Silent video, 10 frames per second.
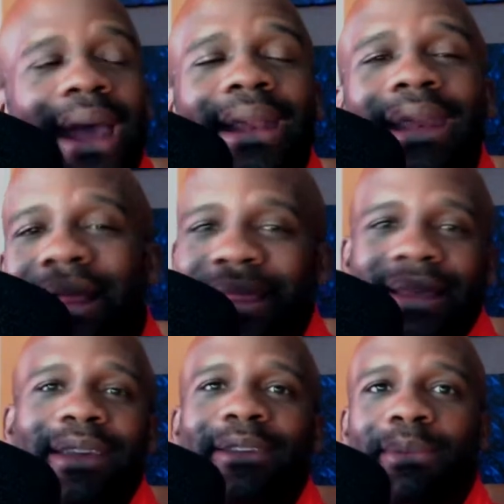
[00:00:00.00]

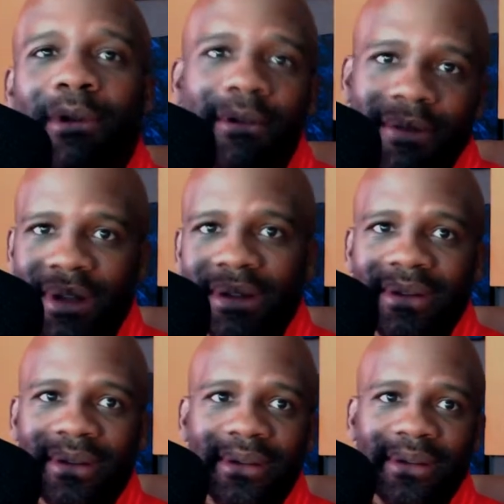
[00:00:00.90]
nothing is perfect
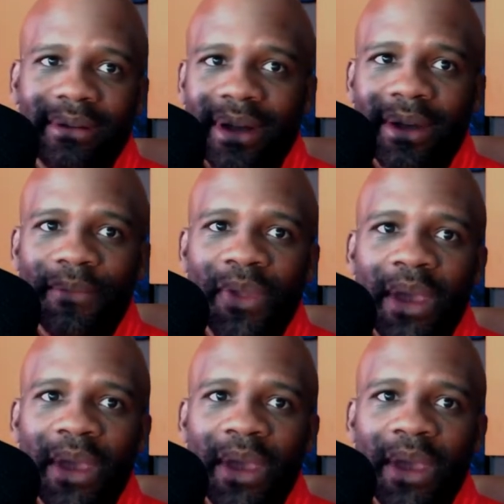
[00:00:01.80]
right